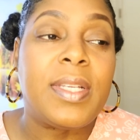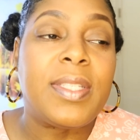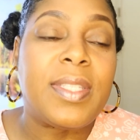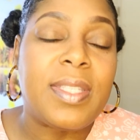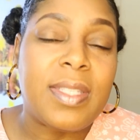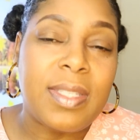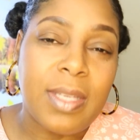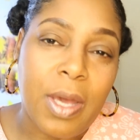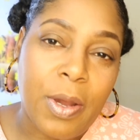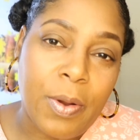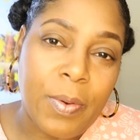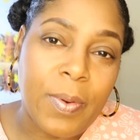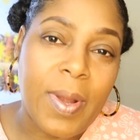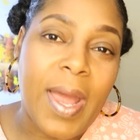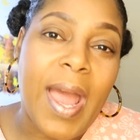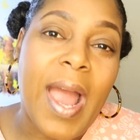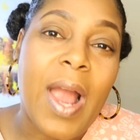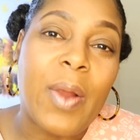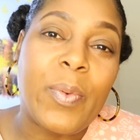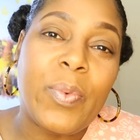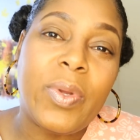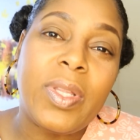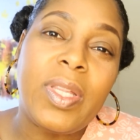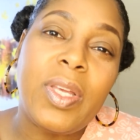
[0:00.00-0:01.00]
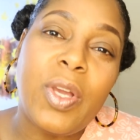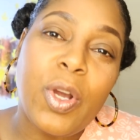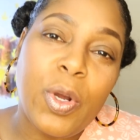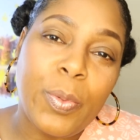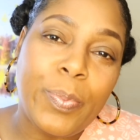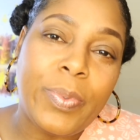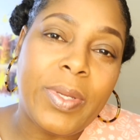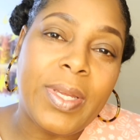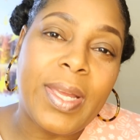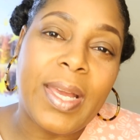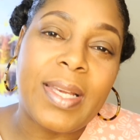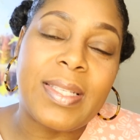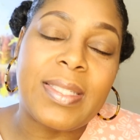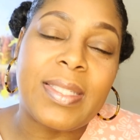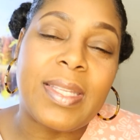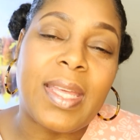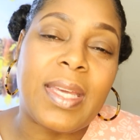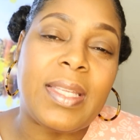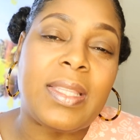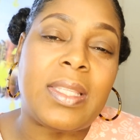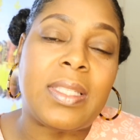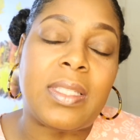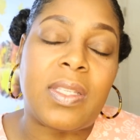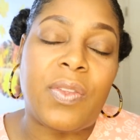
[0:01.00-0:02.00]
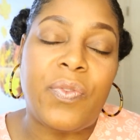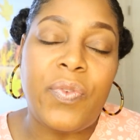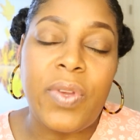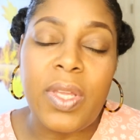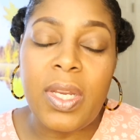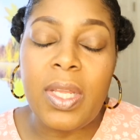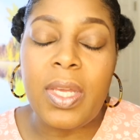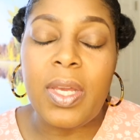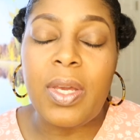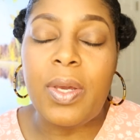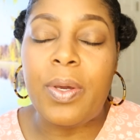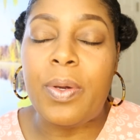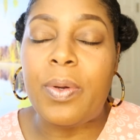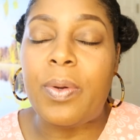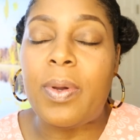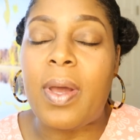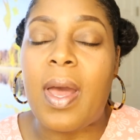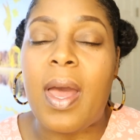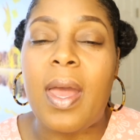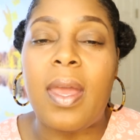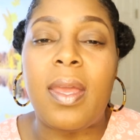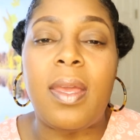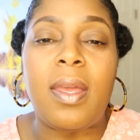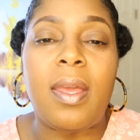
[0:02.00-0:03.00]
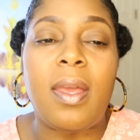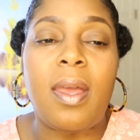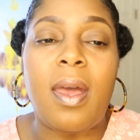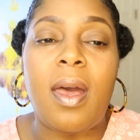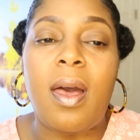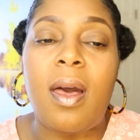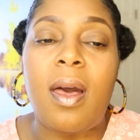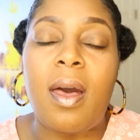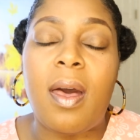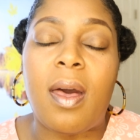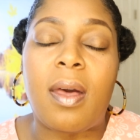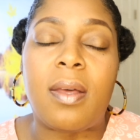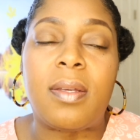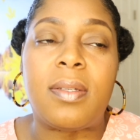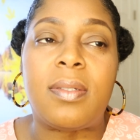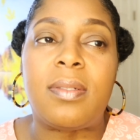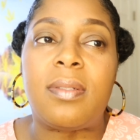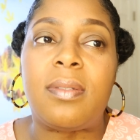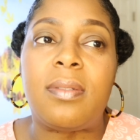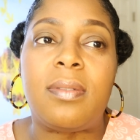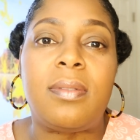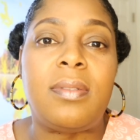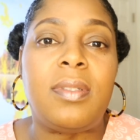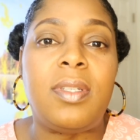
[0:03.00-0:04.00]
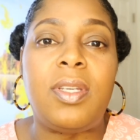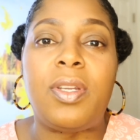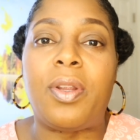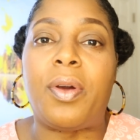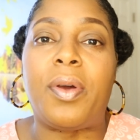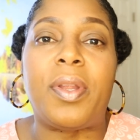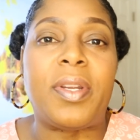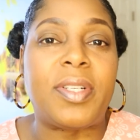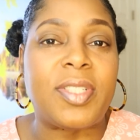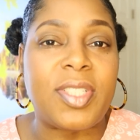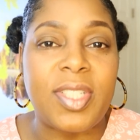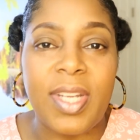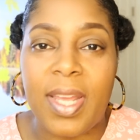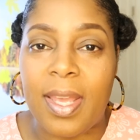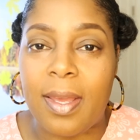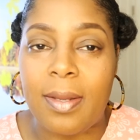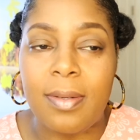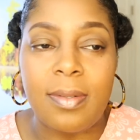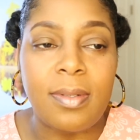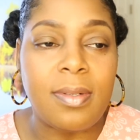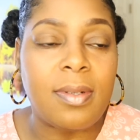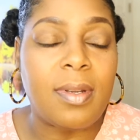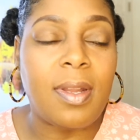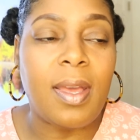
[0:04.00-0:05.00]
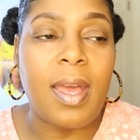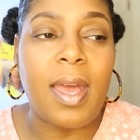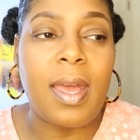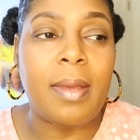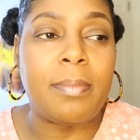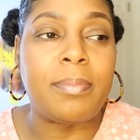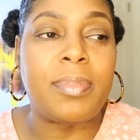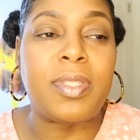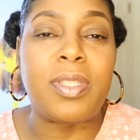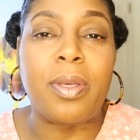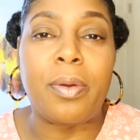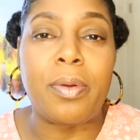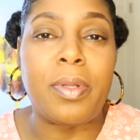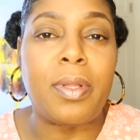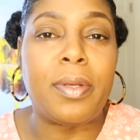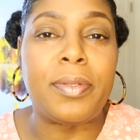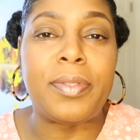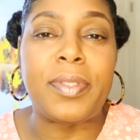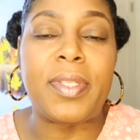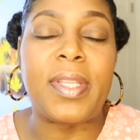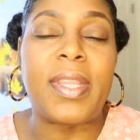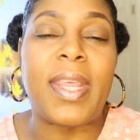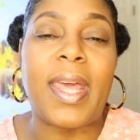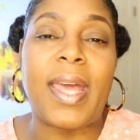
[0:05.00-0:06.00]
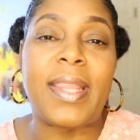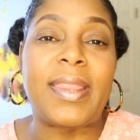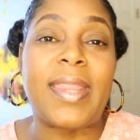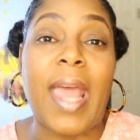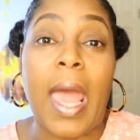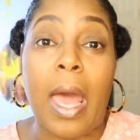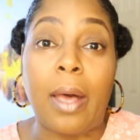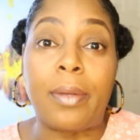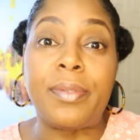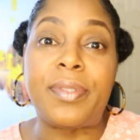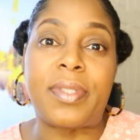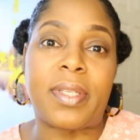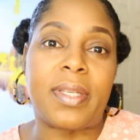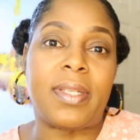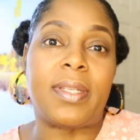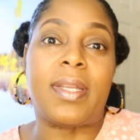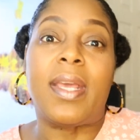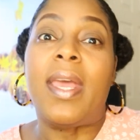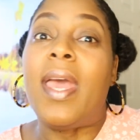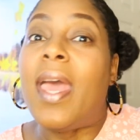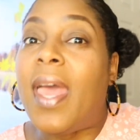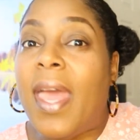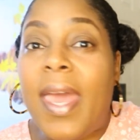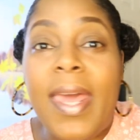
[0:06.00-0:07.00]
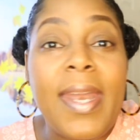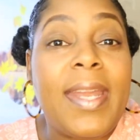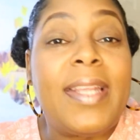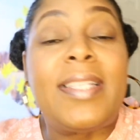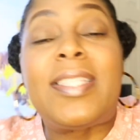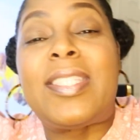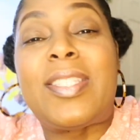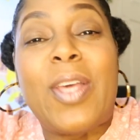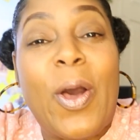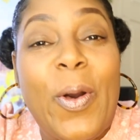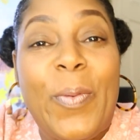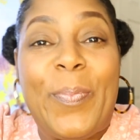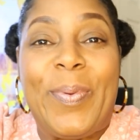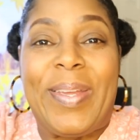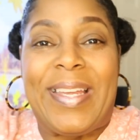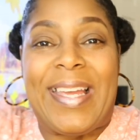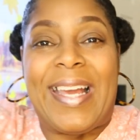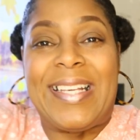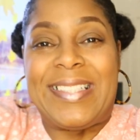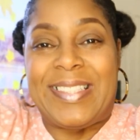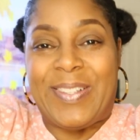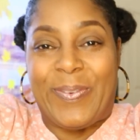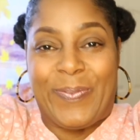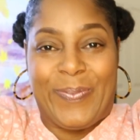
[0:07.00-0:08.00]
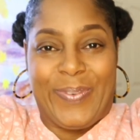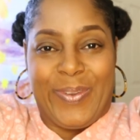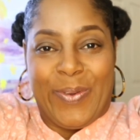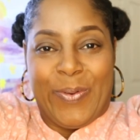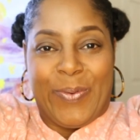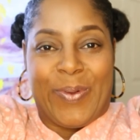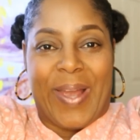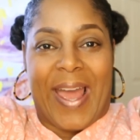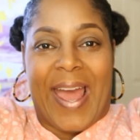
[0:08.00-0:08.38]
so I really hope you guys like this video uh you don't understand I'm so close to that thousand and it's so because of you